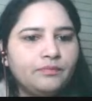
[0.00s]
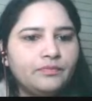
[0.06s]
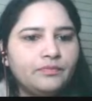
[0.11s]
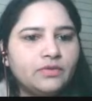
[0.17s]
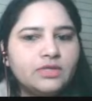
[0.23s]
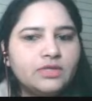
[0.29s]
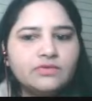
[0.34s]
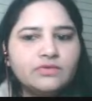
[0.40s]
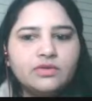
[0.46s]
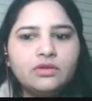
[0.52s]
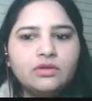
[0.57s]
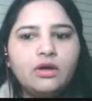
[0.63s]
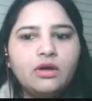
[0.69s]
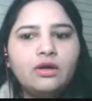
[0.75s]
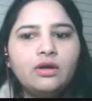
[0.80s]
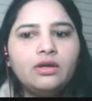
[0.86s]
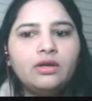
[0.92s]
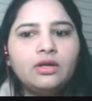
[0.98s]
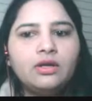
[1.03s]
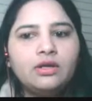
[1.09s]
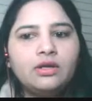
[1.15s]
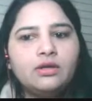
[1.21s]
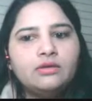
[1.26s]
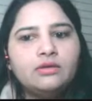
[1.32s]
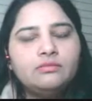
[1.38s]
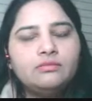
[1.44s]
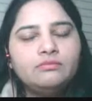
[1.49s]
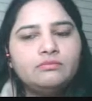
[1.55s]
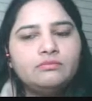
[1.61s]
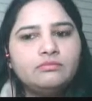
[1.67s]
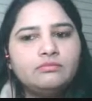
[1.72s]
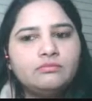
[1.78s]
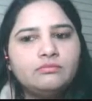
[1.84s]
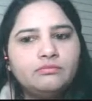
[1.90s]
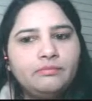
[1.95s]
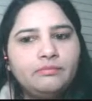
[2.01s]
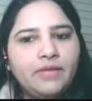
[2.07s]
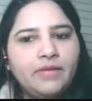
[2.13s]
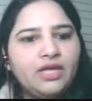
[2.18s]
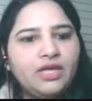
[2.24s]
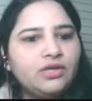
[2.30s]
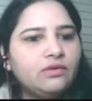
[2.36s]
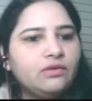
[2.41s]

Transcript: This will not make